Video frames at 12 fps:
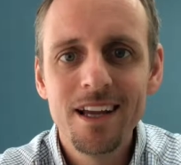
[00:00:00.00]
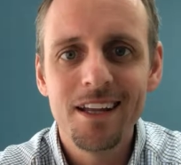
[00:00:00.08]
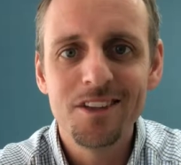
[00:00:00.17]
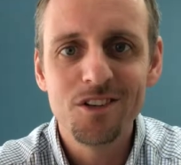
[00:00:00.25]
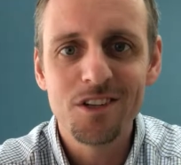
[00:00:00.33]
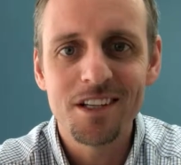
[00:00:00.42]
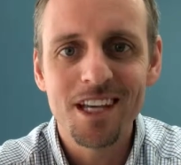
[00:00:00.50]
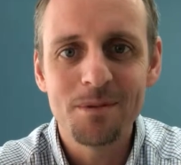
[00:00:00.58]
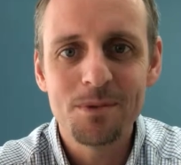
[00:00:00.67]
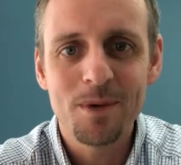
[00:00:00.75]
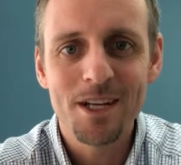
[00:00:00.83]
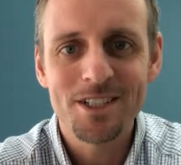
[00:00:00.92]
and you can keep
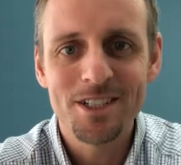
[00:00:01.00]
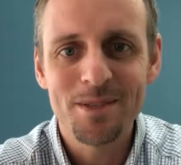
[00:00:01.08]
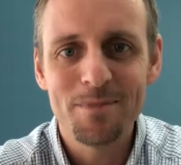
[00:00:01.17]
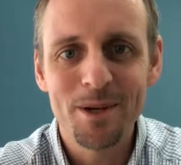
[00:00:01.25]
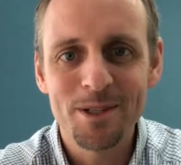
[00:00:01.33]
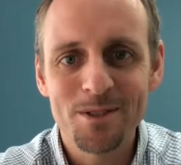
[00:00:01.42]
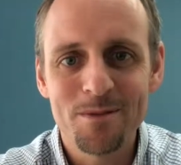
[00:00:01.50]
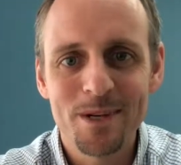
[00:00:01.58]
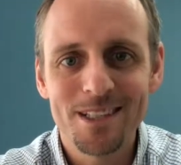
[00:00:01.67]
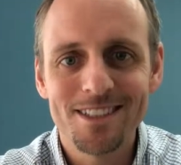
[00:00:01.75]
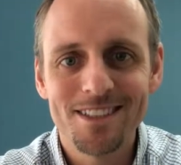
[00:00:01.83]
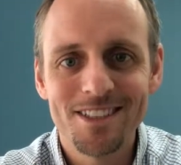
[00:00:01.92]
smashing your personal
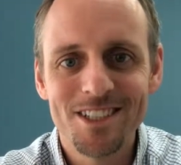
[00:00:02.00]
best in the